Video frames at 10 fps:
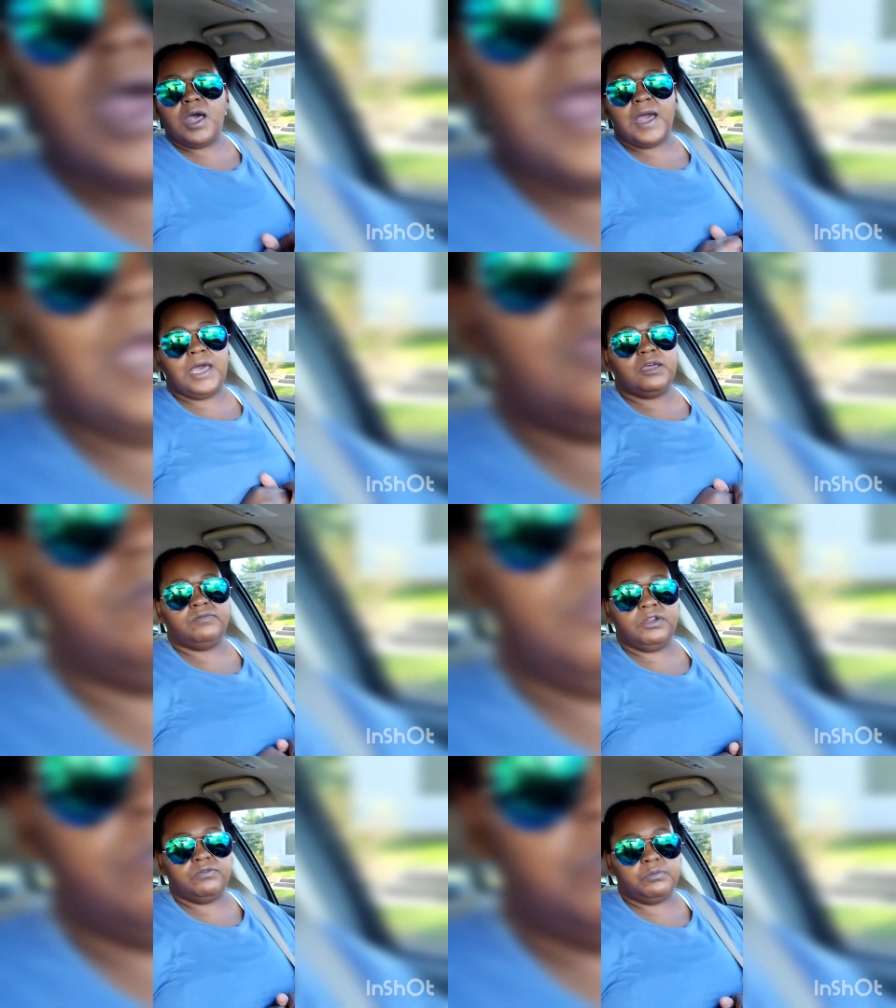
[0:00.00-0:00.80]
I have
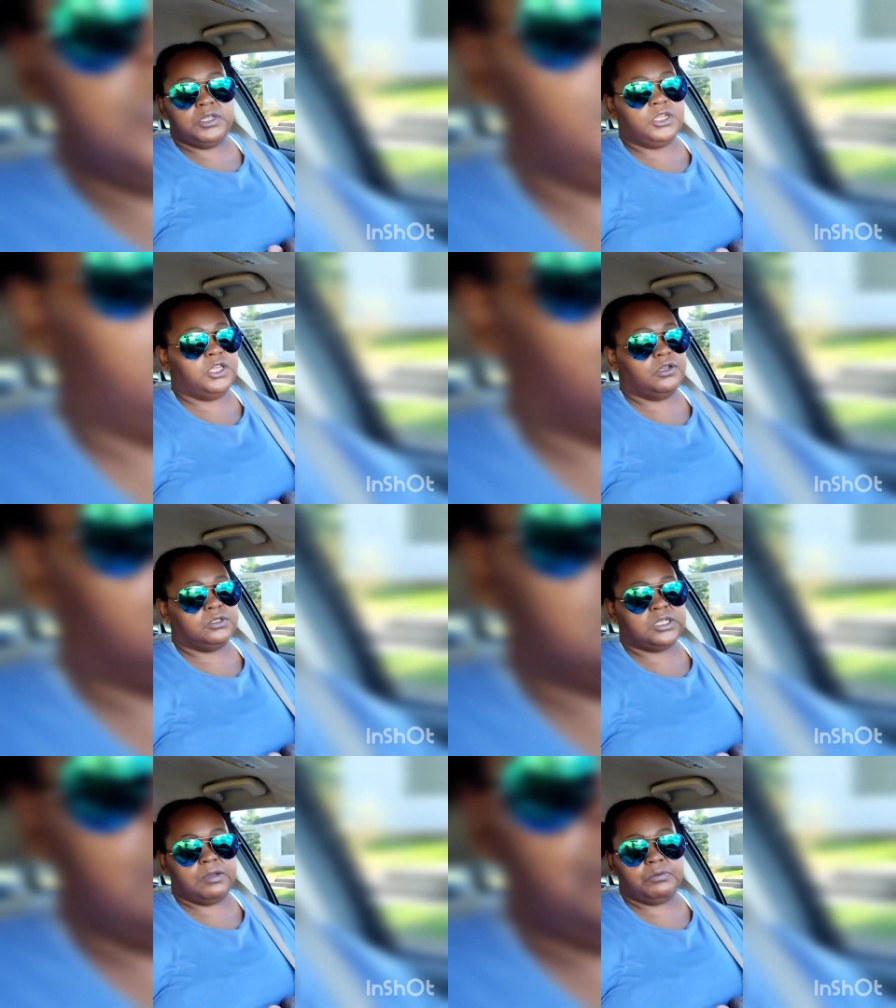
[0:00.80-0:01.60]
never been the heel
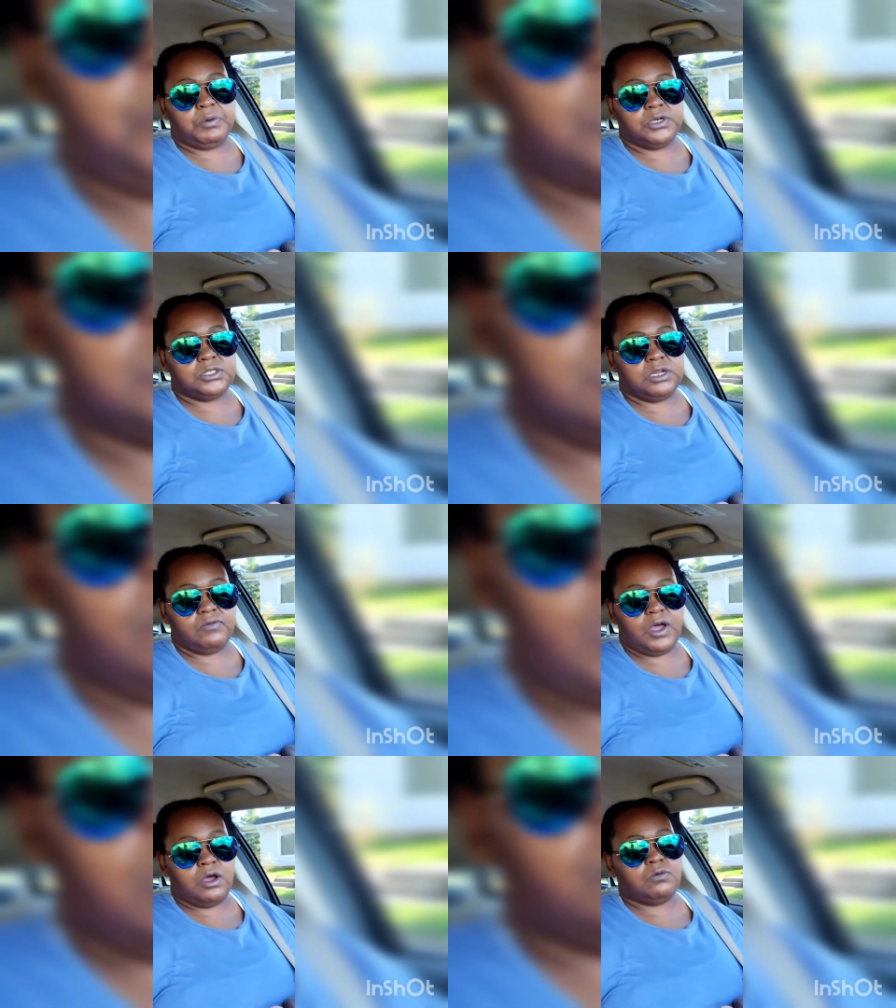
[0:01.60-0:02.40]
type of person.
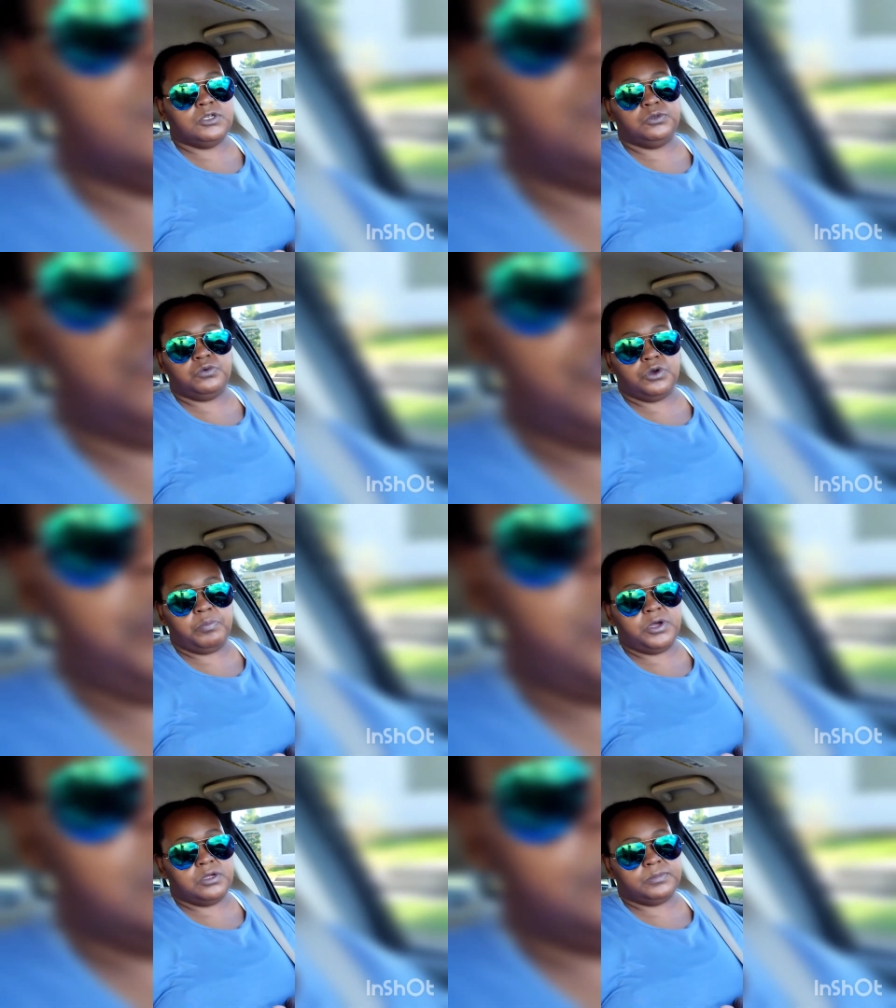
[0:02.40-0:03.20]
I've always wore
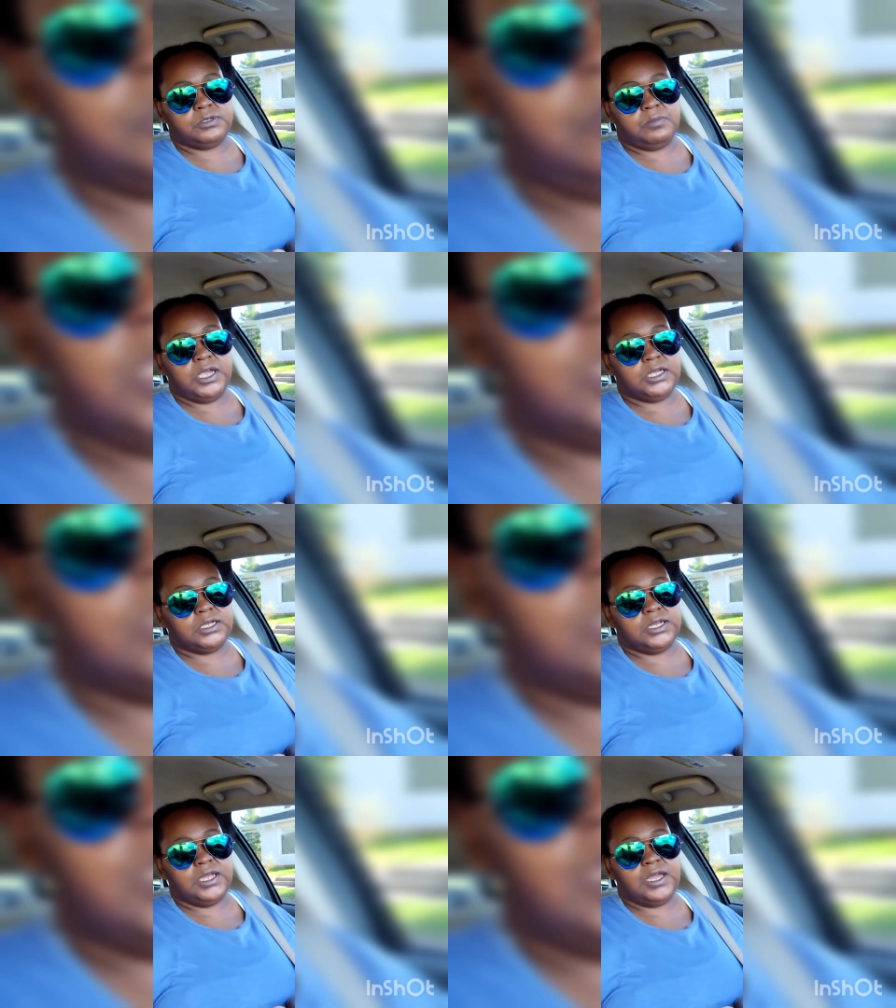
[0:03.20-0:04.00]
pumps. And back in the
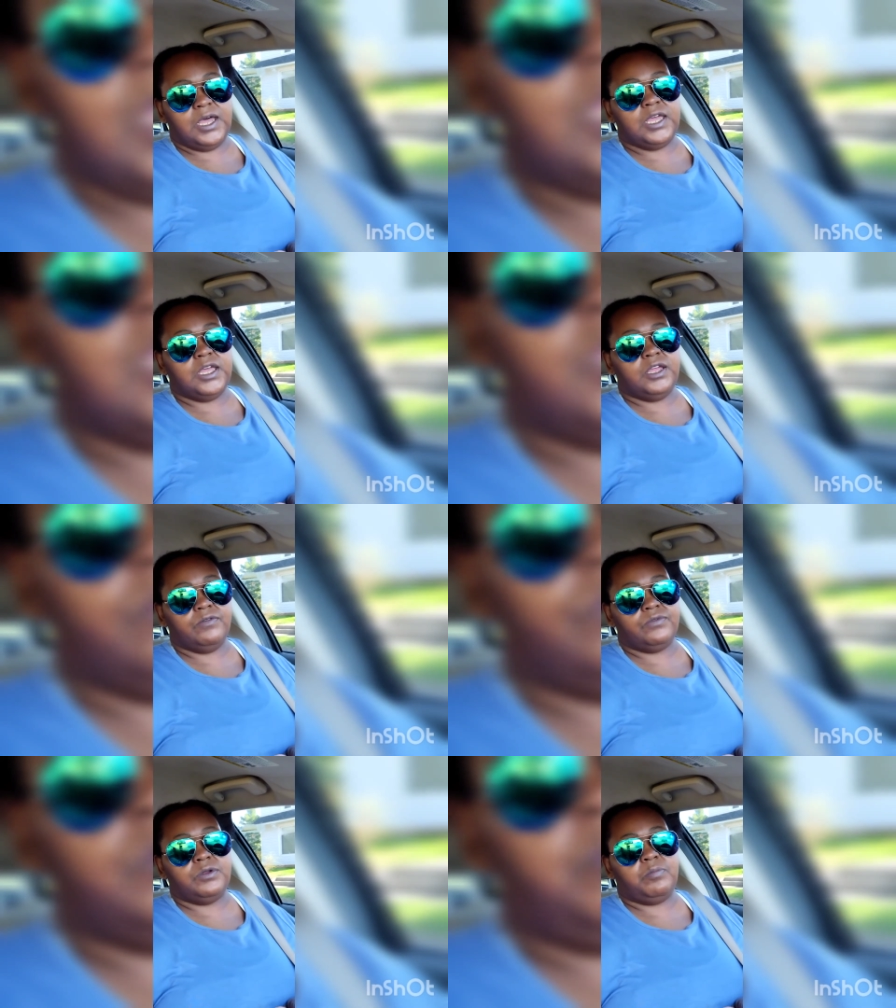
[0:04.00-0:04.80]
day, I had
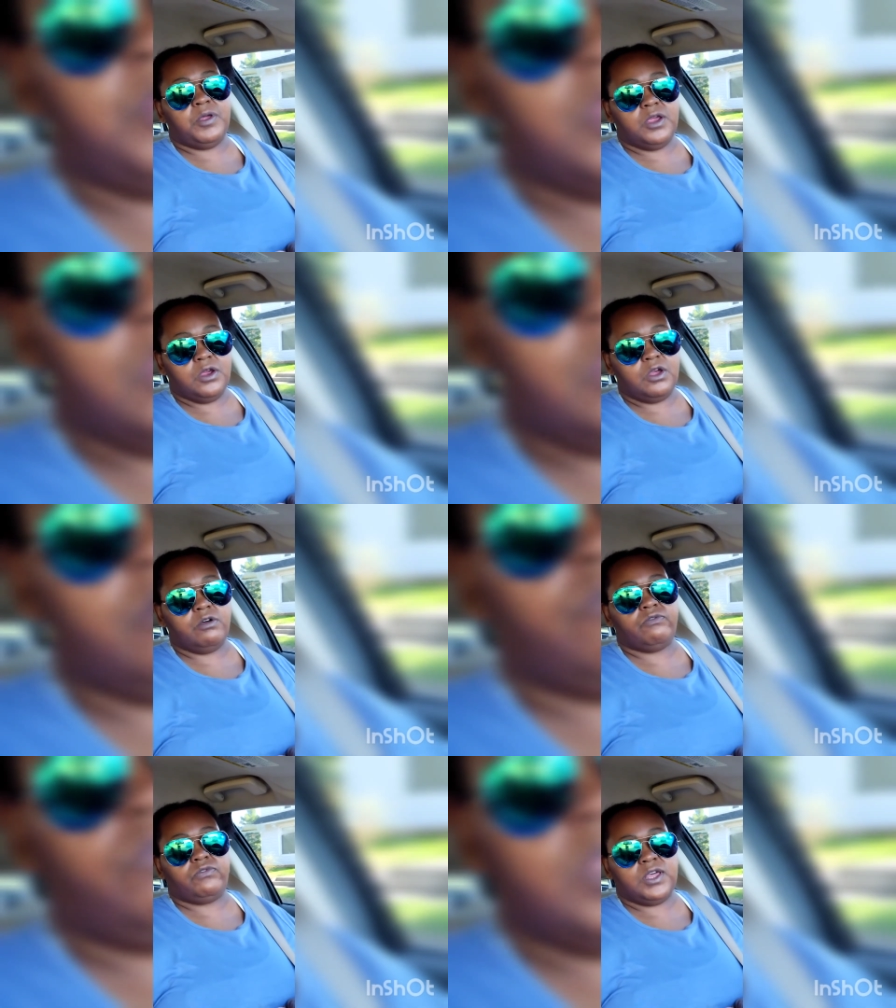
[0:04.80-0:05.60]
every pair
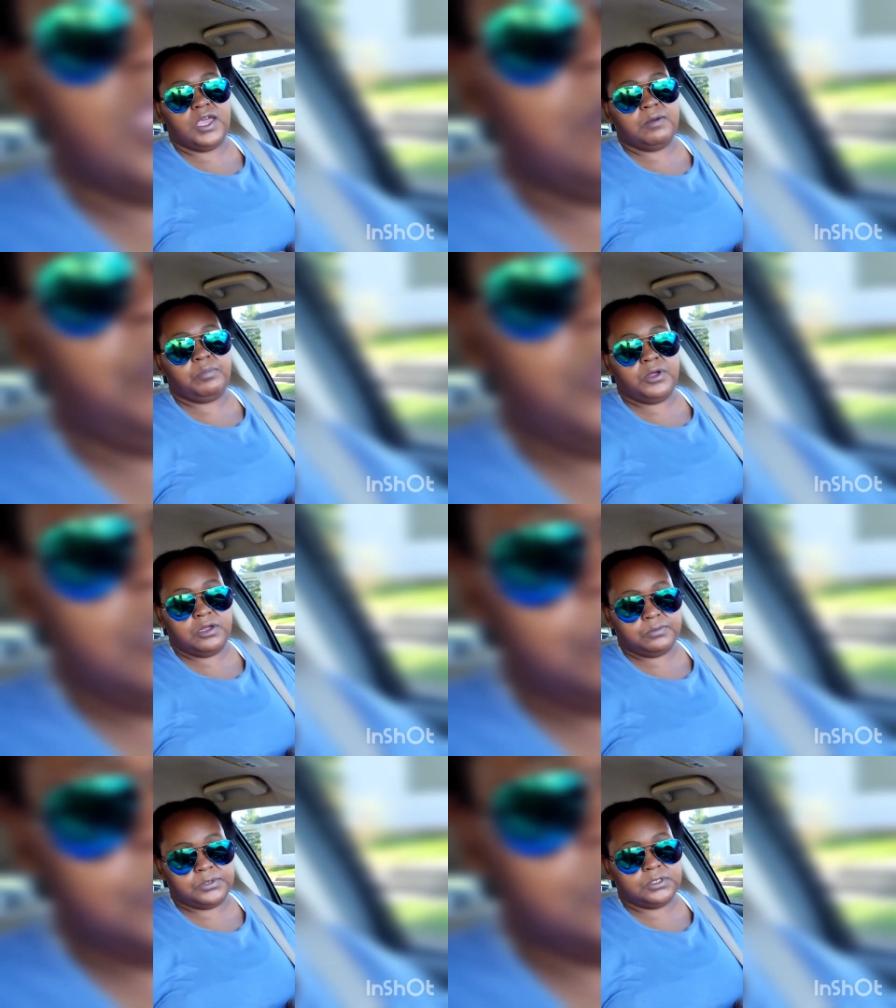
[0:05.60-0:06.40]
of flat
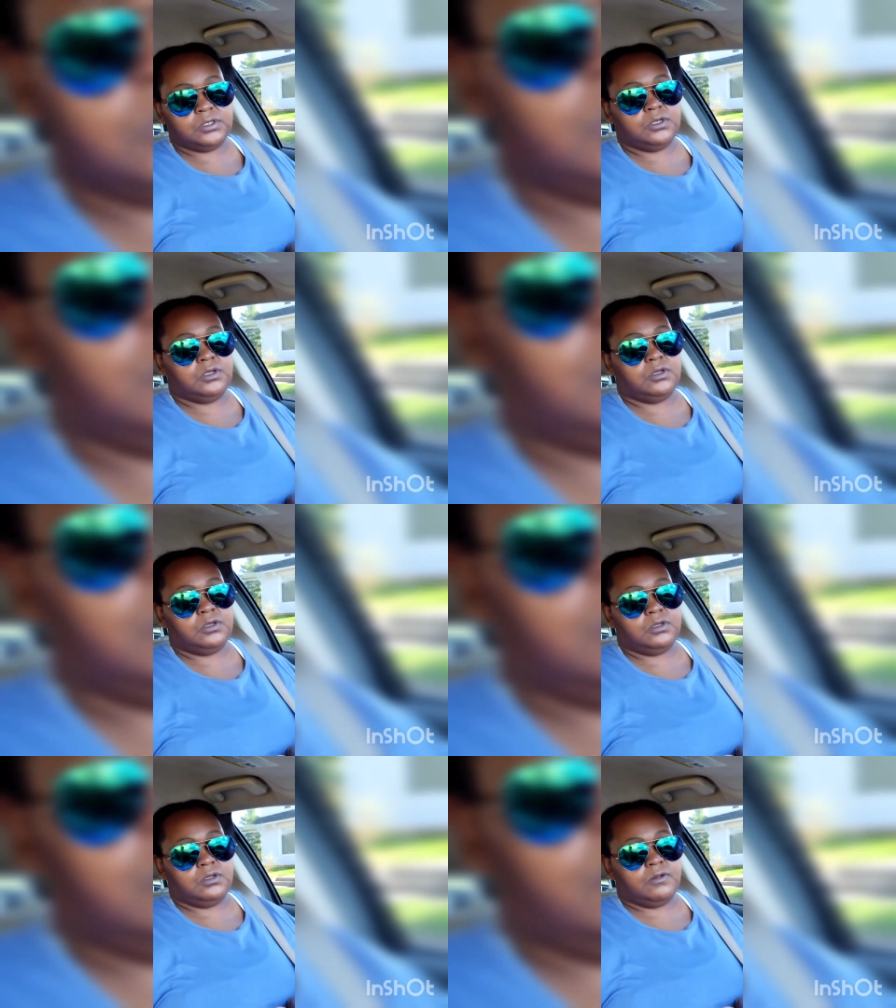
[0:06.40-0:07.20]
pumps
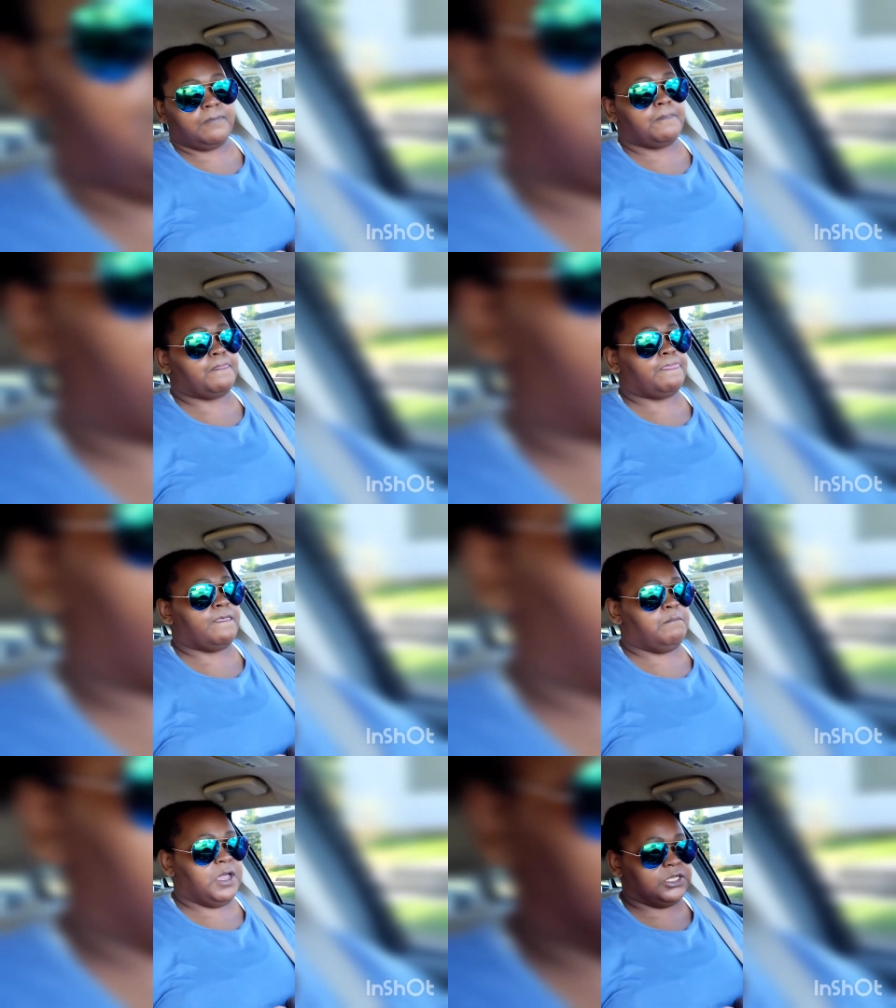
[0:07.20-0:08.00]

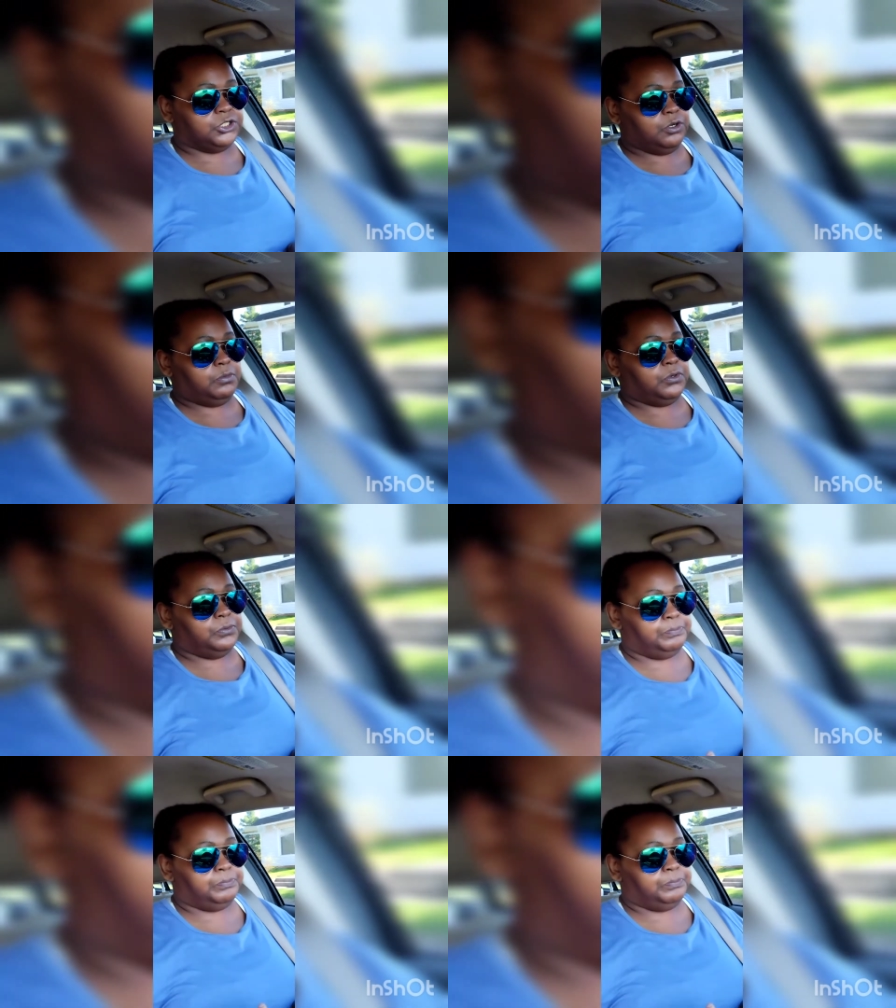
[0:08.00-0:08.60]
imaginable.